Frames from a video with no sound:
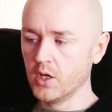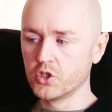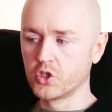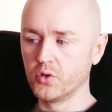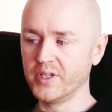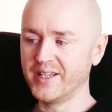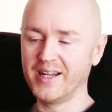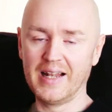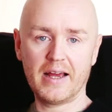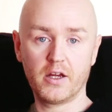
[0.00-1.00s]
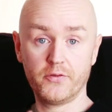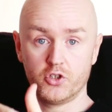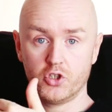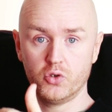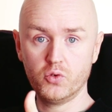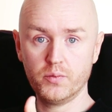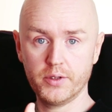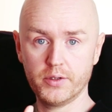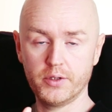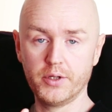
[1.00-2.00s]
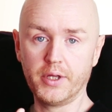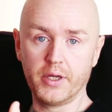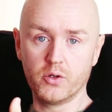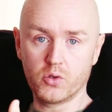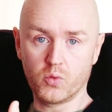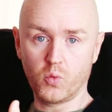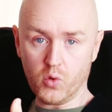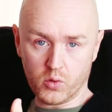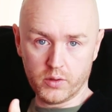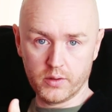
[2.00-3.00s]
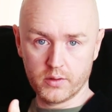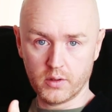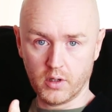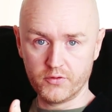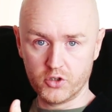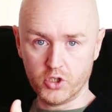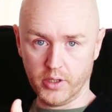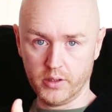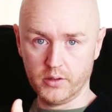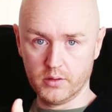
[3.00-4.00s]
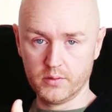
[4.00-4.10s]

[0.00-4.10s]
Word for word: Certainly then a lack of attunement to the inner world of the child